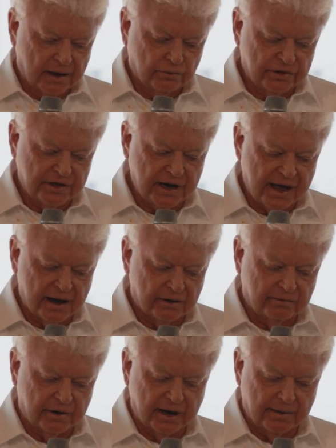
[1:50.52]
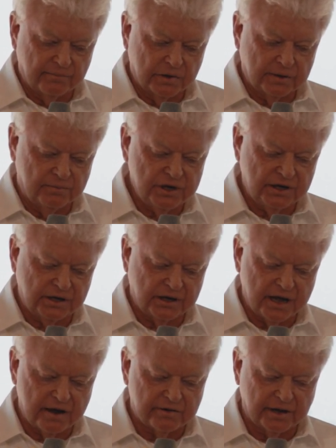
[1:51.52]
Within our
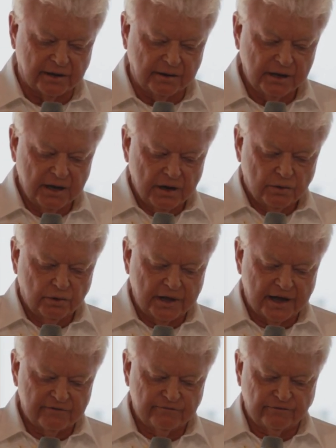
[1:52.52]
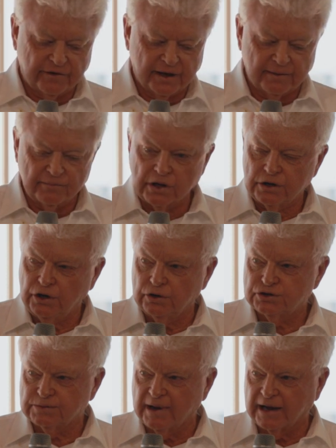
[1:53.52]
immediate area, we have a
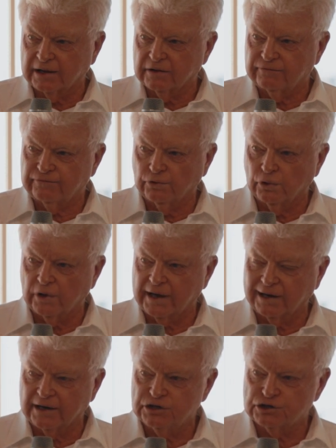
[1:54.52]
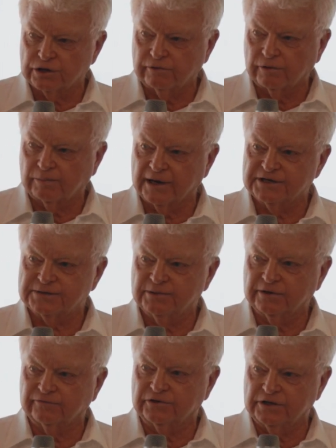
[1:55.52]
huge market for LNG
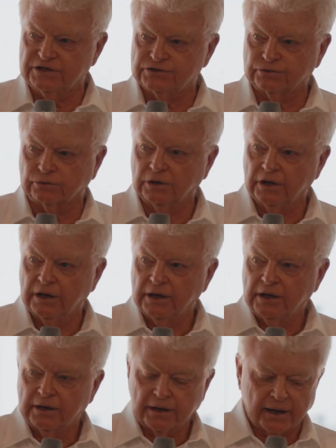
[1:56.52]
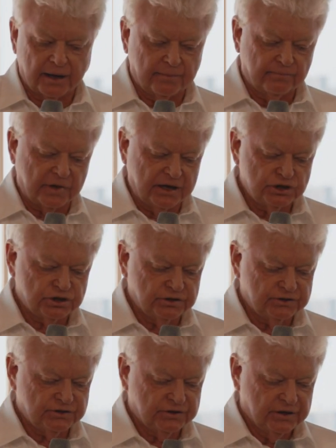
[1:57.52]
replacement of diesel
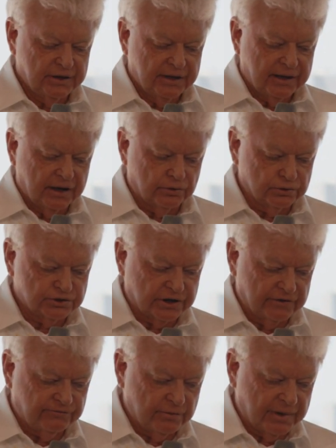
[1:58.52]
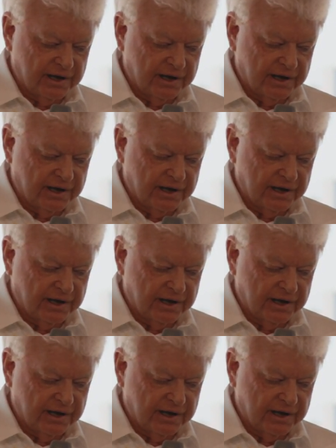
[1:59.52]
engines, and also for